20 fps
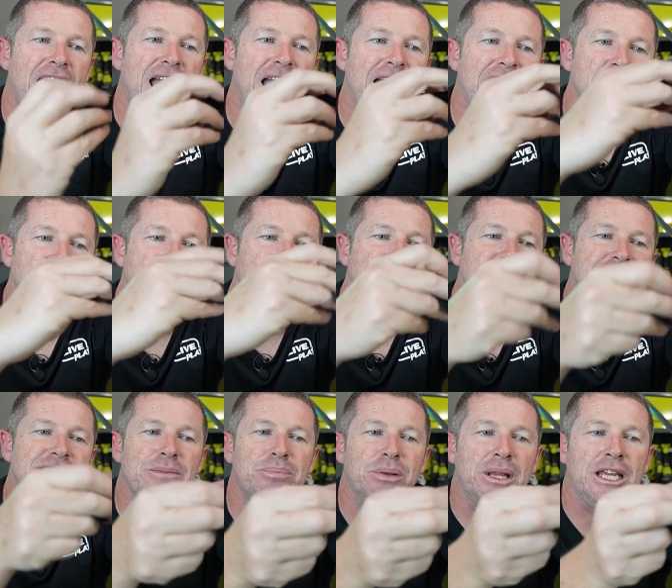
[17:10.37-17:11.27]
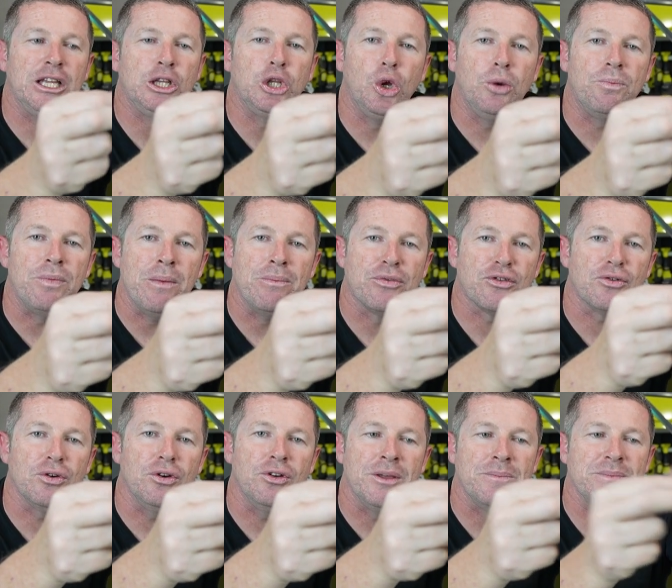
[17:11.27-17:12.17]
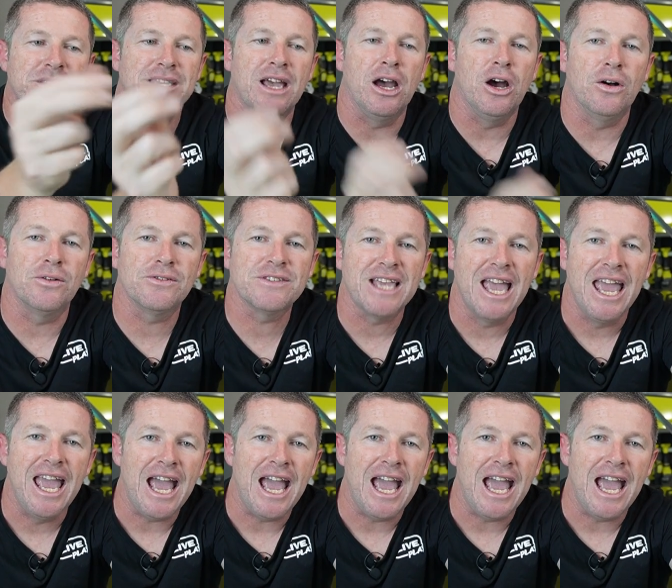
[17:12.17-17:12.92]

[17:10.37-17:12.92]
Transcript: And you can simply loop them through themselves